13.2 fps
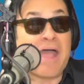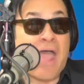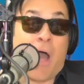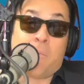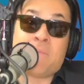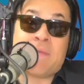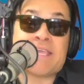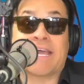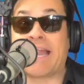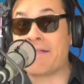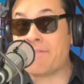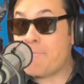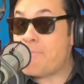Help me
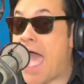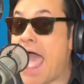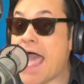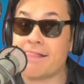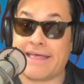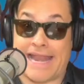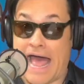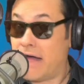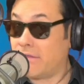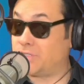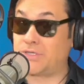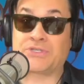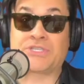get on the ballot.
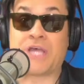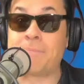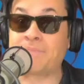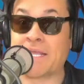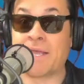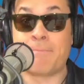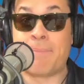I'll do something